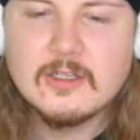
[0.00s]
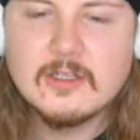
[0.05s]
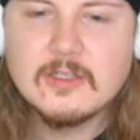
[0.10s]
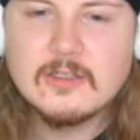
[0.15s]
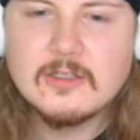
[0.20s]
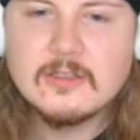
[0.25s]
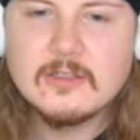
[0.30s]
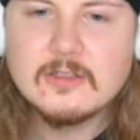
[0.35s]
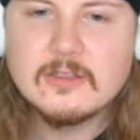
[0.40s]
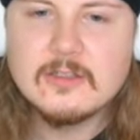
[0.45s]

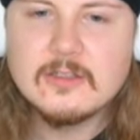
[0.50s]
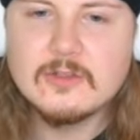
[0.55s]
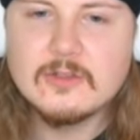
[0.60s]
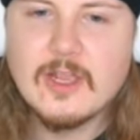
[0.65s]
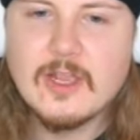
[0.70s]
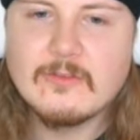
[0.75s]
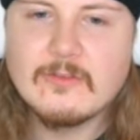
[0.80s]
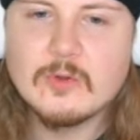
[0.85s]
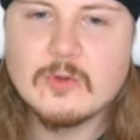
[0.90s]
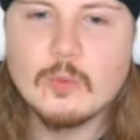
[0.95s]
do you have to
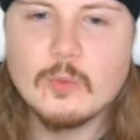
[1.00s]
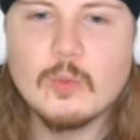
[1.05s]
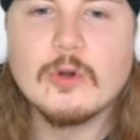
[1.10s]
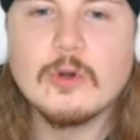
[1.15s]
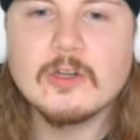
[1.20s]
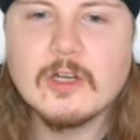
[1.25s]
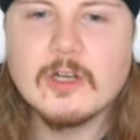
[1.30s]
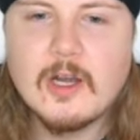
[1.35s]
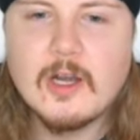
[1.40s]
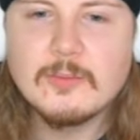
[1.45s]
work
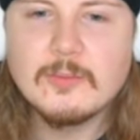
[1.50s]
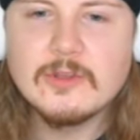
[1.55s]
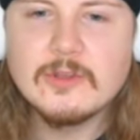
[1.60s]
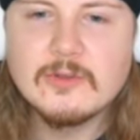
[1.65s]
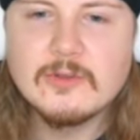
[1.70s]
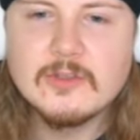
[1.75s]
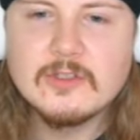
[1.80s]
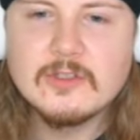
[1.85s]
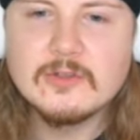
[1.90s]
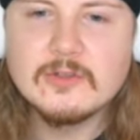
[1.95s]
up to it? Do
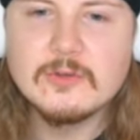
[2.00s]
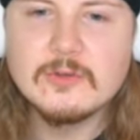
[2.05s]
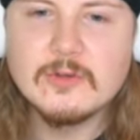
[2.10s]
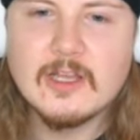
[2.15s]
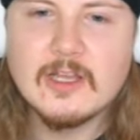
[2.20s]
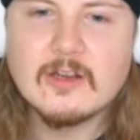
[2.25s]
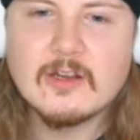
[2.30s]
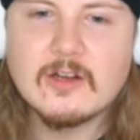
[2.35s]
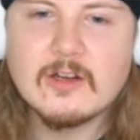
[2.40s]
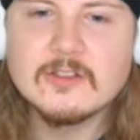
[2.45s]
you like
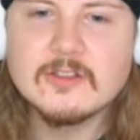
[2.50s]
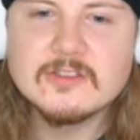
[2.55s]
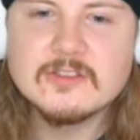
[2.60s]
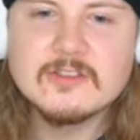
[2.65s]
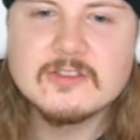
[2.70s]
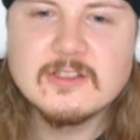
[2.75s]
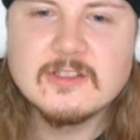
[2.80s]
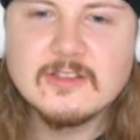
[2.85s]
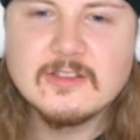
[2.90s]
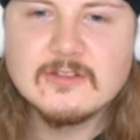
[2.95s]
consciously
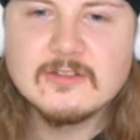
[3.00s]
do it?